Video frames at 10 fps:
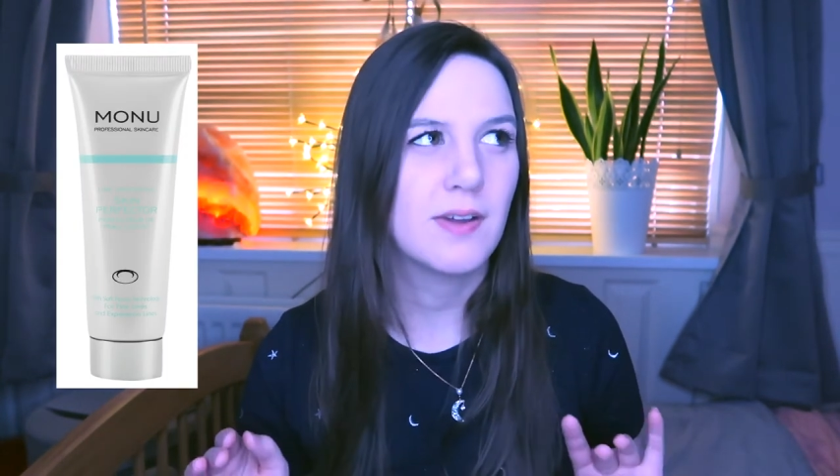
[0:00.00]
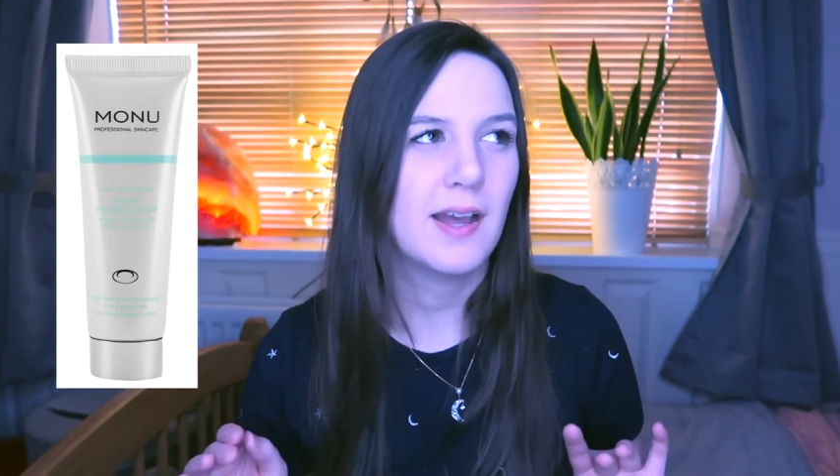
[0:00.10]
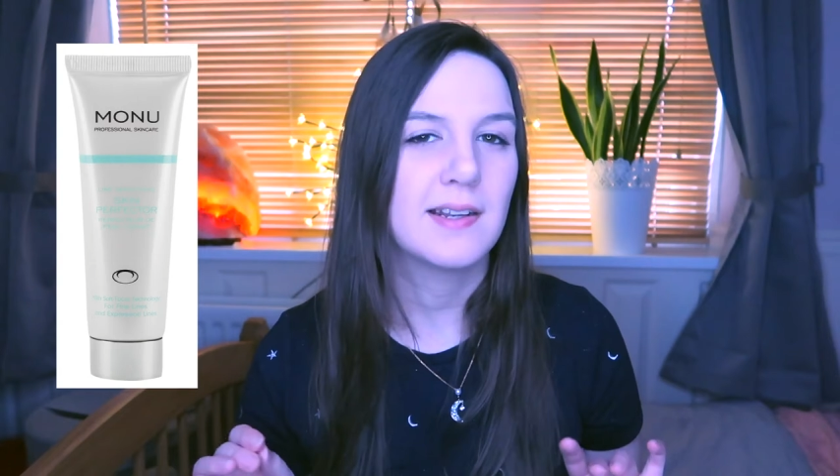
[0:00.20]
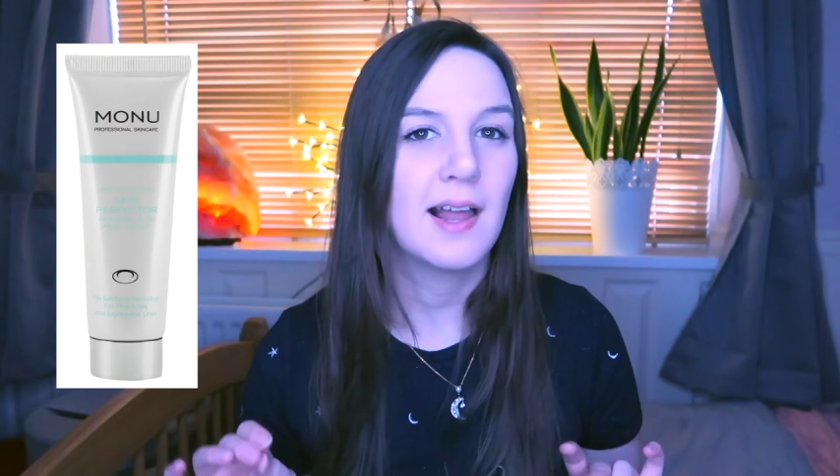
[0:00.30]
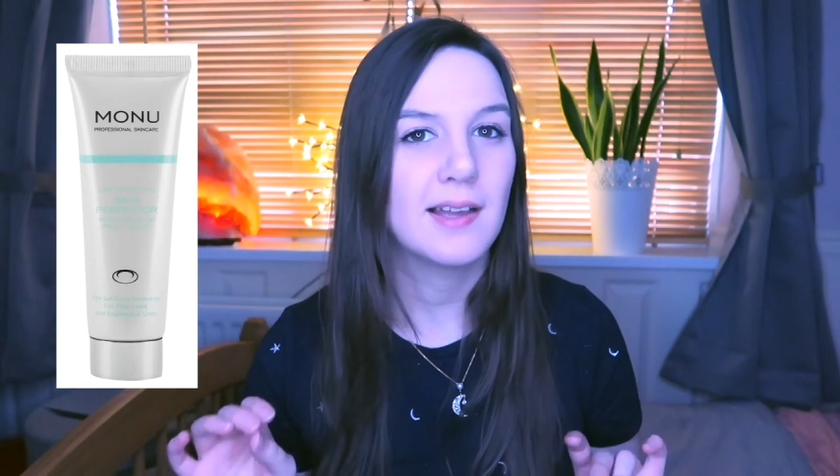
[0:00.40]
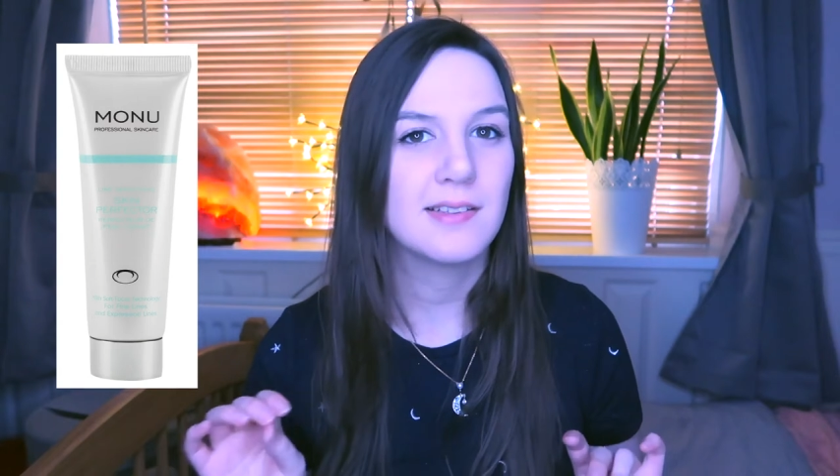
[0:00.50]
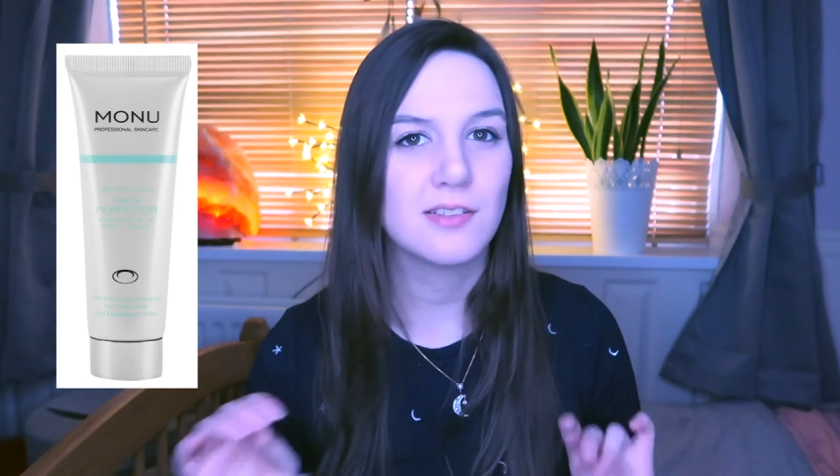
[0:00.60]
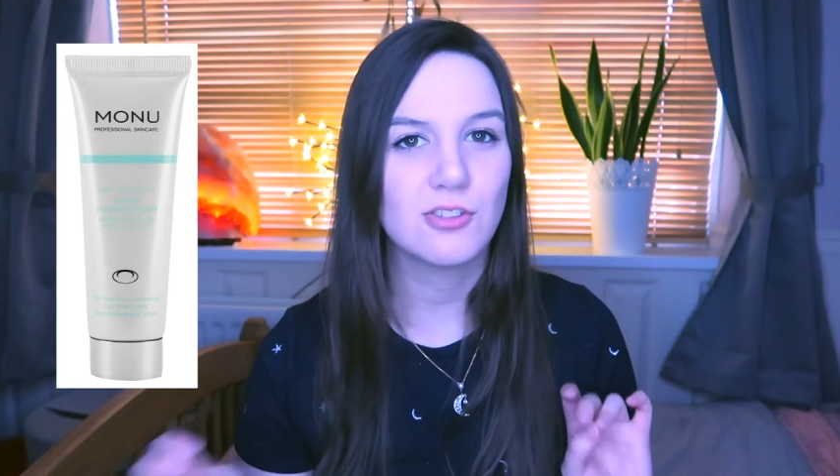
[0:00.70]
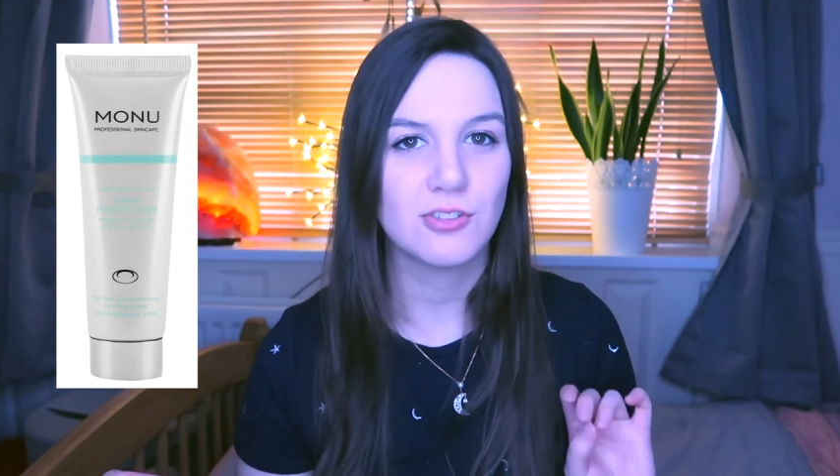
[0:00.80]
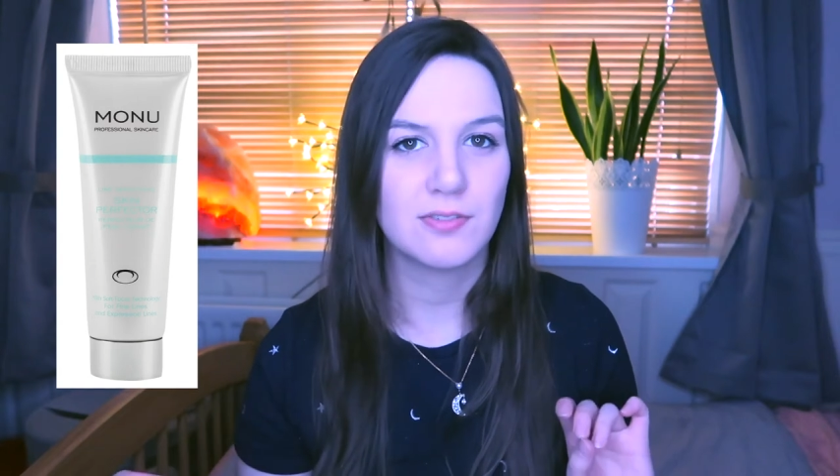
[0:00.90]
fine lines
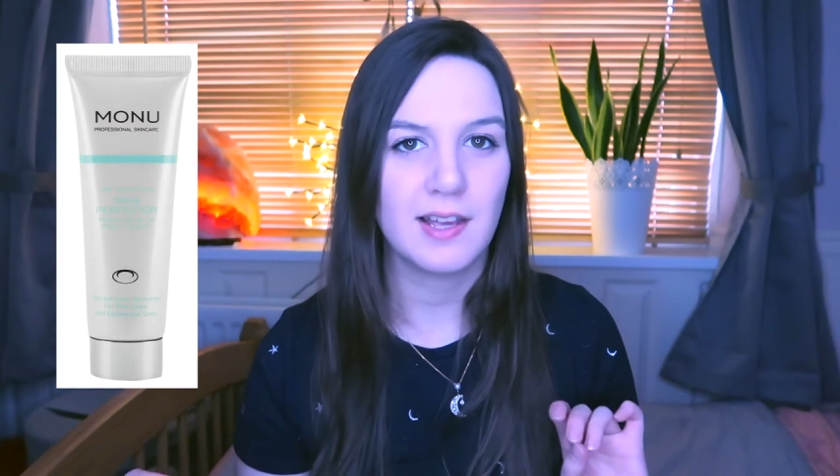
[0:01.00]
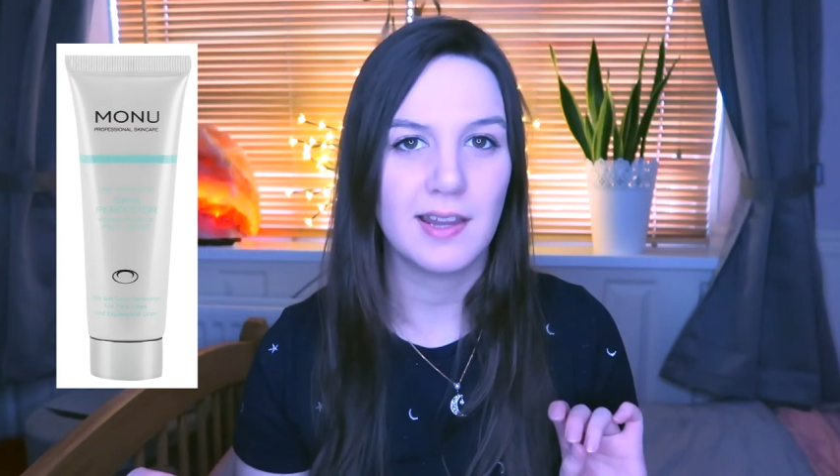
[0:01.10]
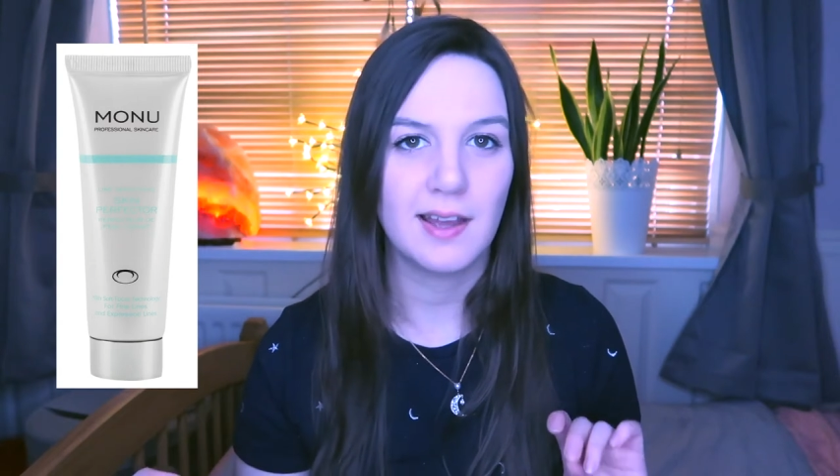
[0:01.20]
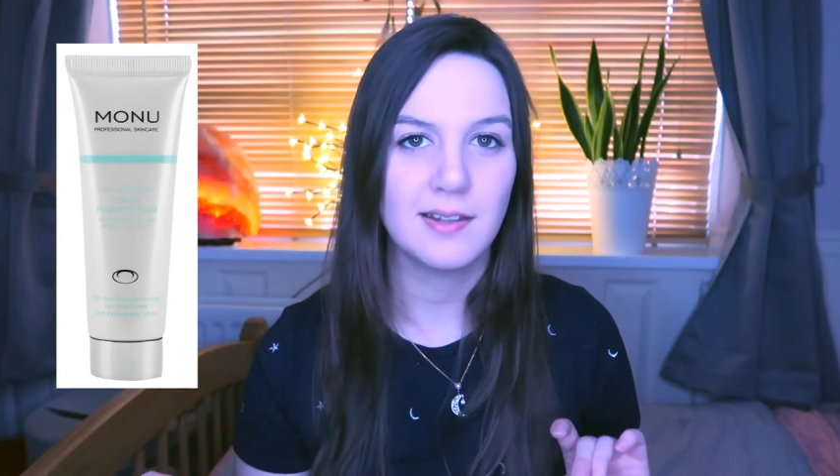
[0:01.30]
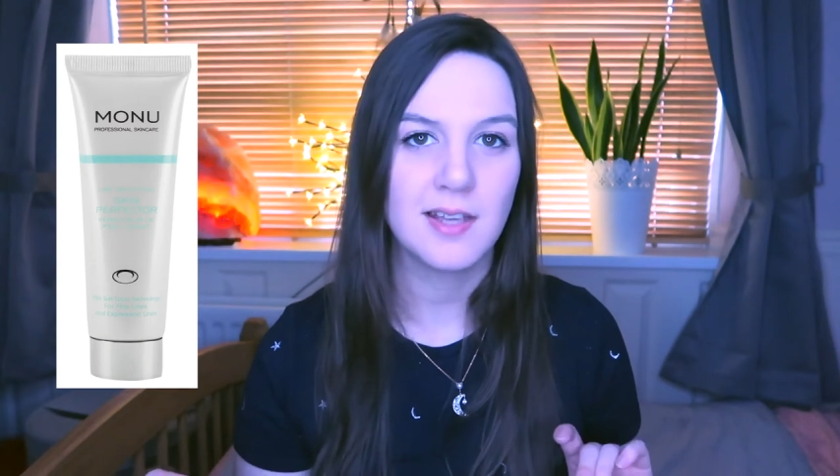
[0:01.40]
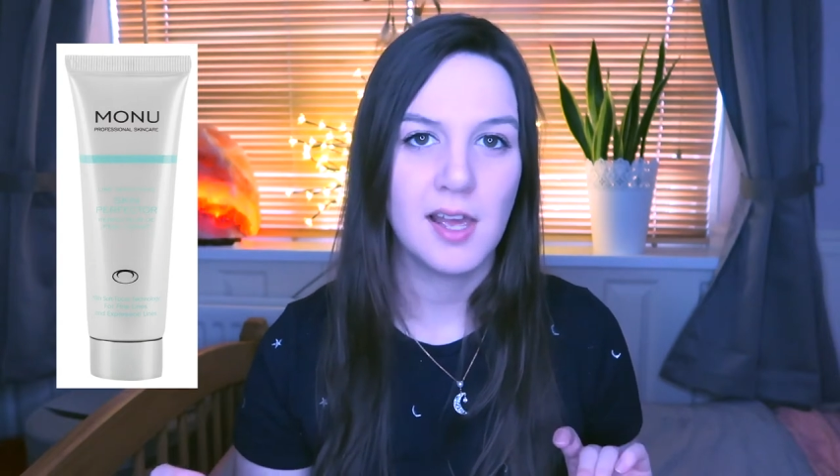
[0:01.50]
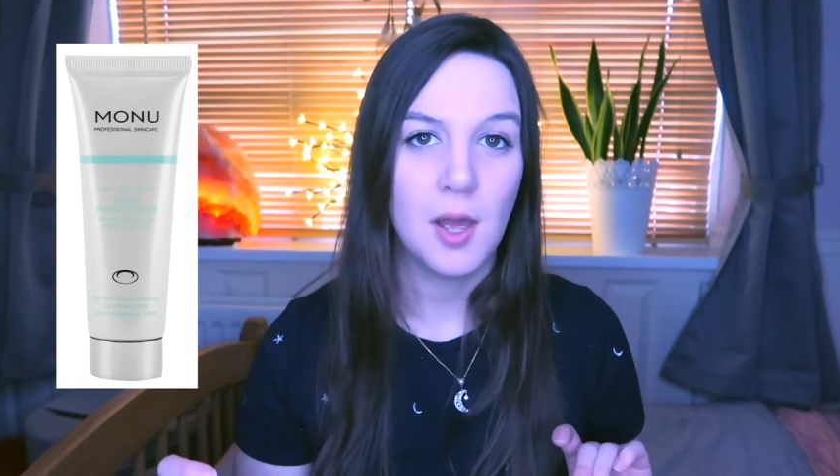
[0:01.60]
and stuff like that.